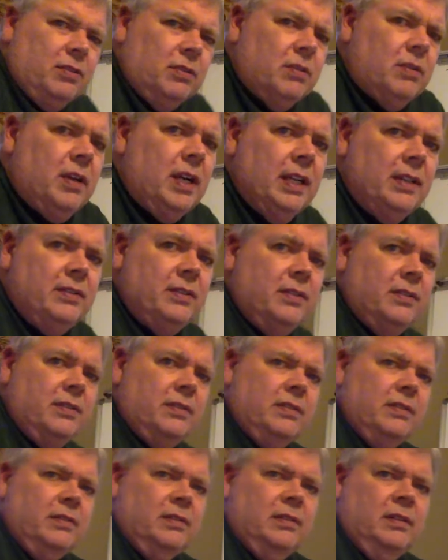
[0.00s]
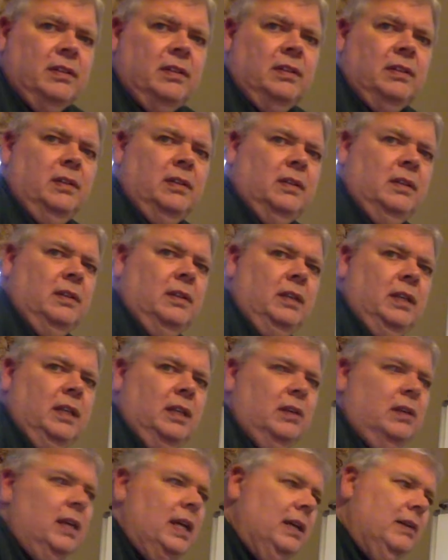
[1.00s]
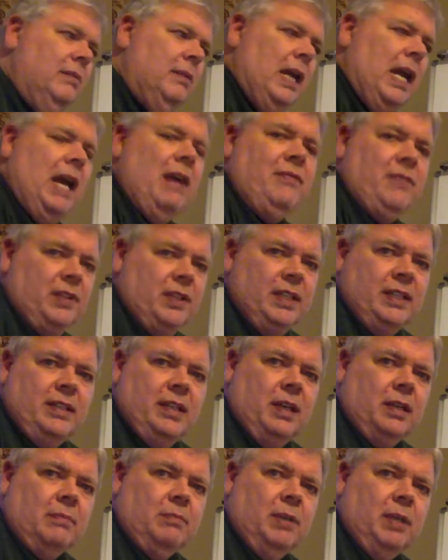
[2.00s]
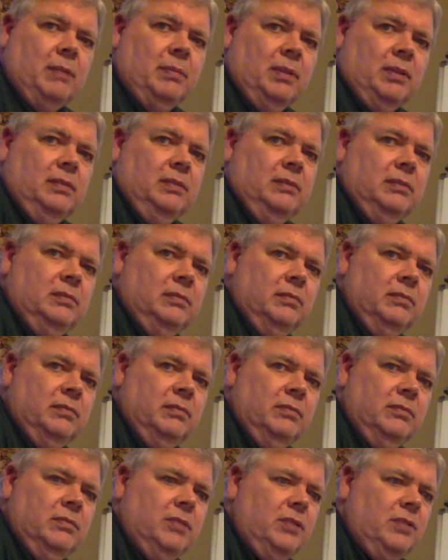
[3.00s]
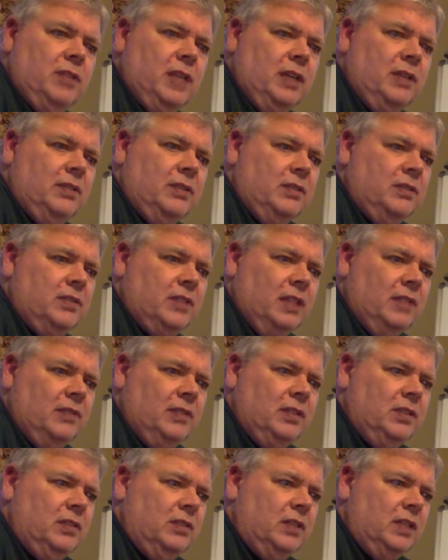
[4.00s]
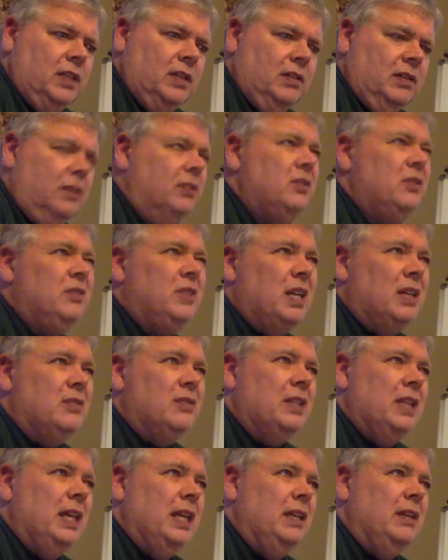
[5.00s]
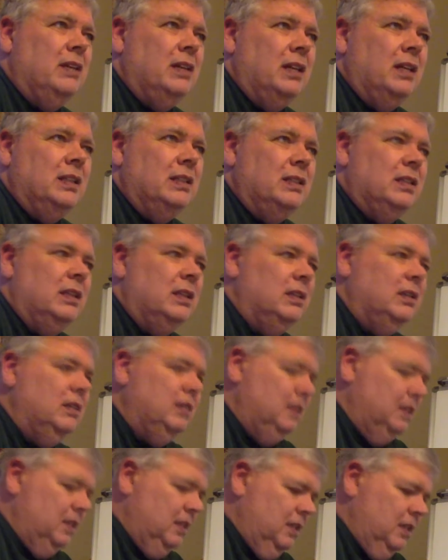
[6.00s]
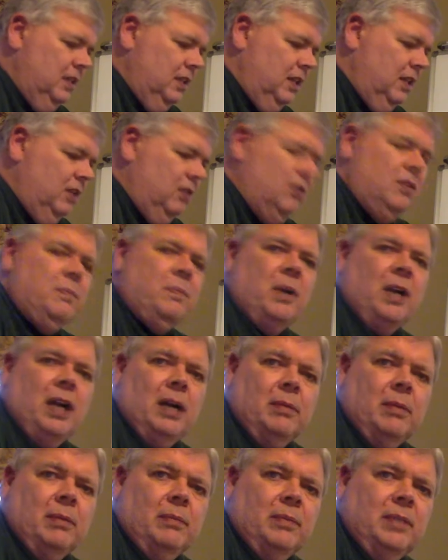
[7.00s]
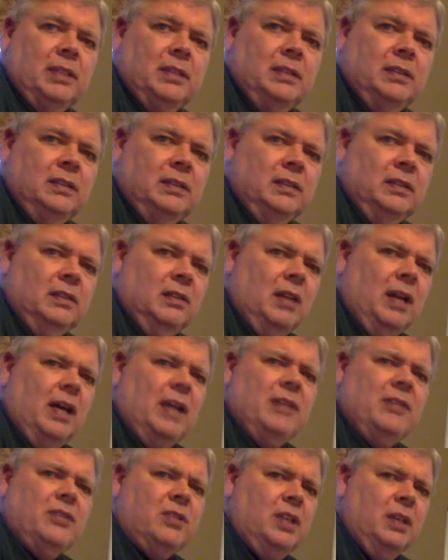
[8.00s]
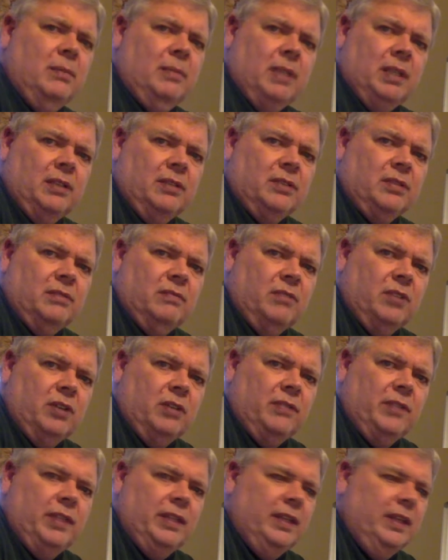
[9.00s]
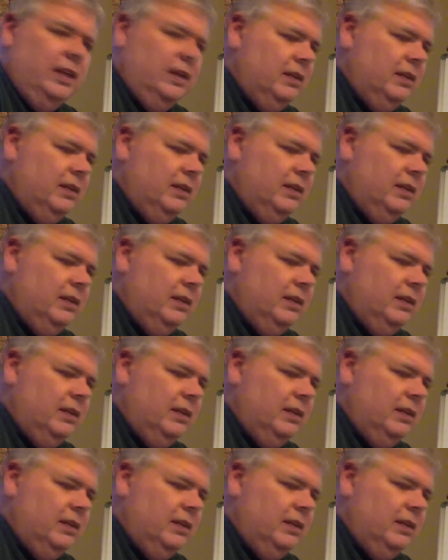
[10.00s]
crisis. You know, after the tech bubble, 2007, 2000, or 2008, 9, 10, huge problem. A lot of stimulus involved in that.